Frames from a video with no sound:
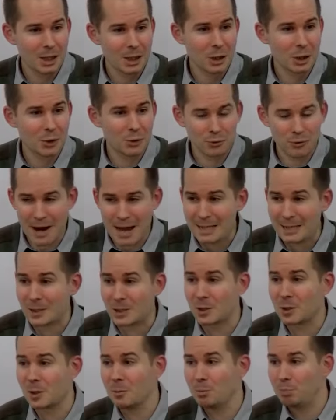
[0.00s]

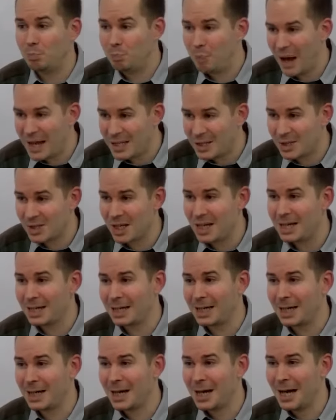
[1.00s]
great
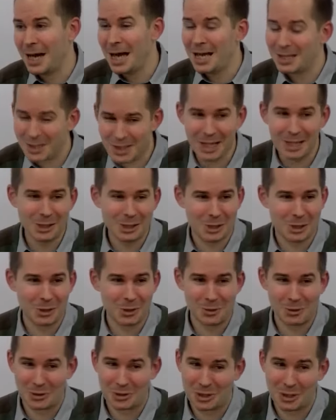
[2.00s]
basic
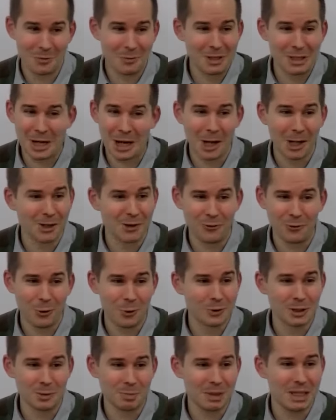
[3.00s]
essentials that we can't
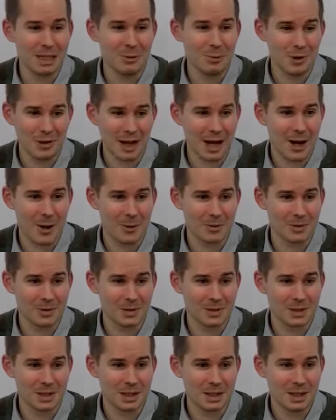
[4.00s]
afford to be
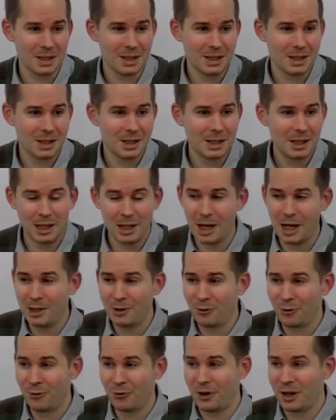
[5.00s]
without.
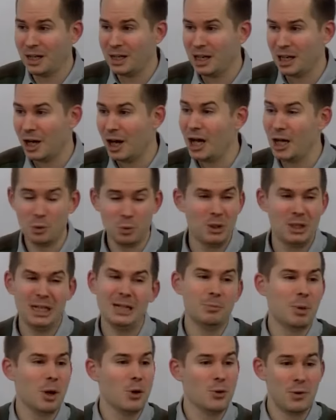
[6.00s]
Life and light. We
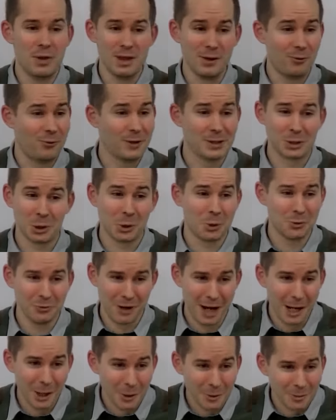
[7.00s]
need both in the physical
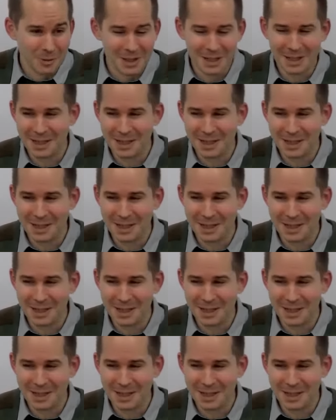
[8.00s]
realm,